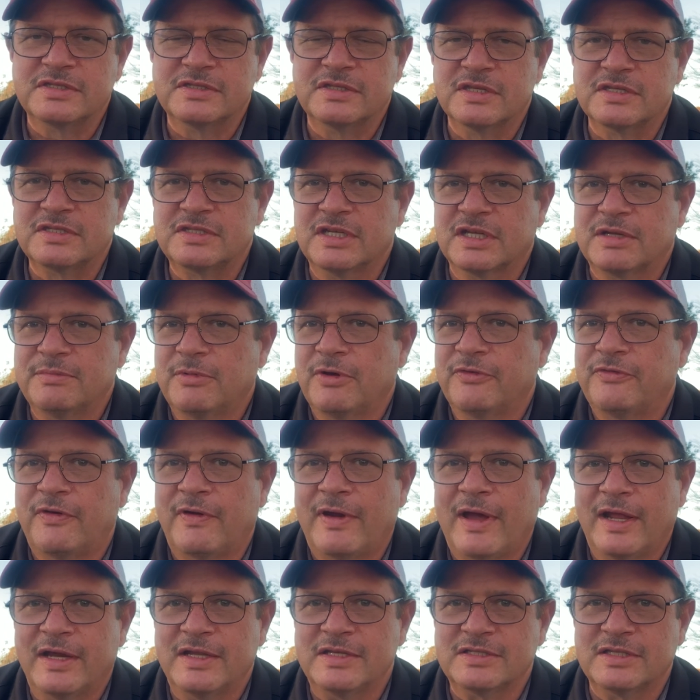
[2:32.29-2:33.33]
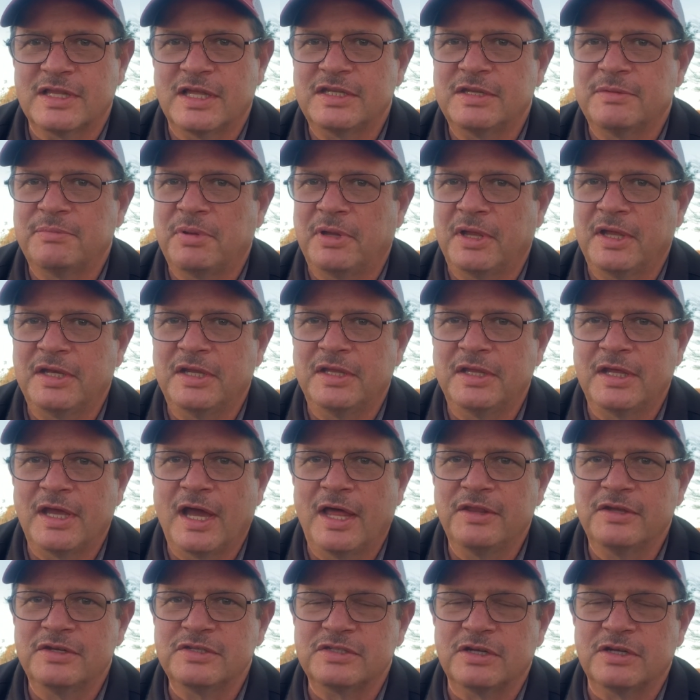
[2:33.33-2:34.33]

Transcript: The sycamore varieties, London Plain and the others,